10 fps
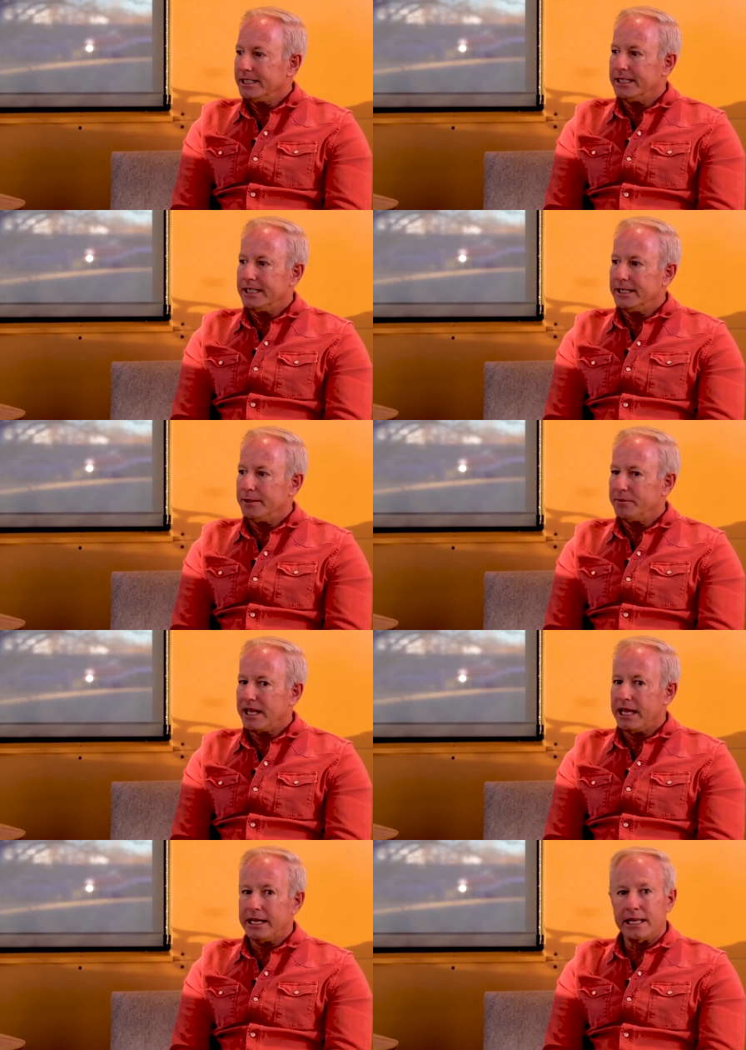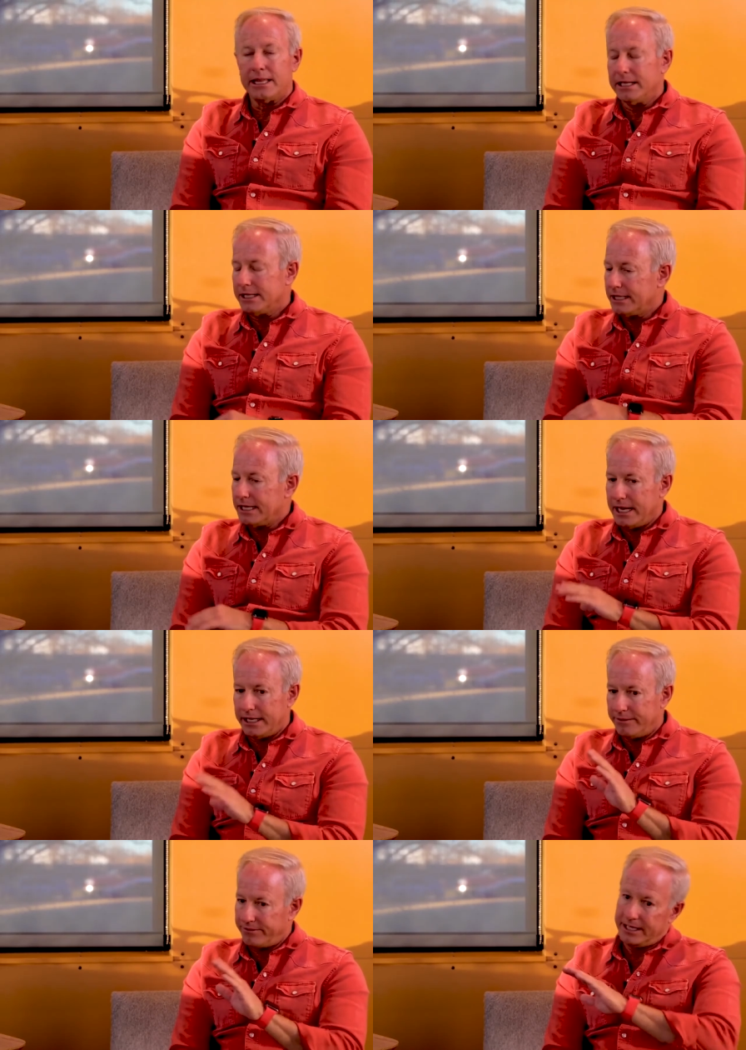And I think,
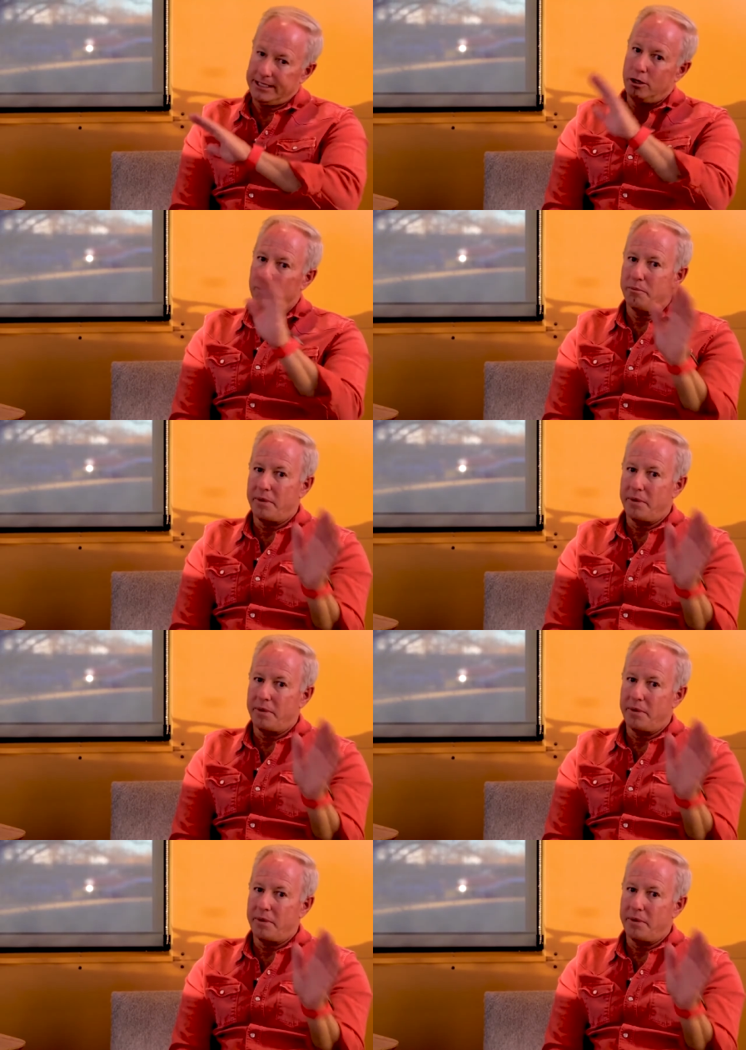again, if I go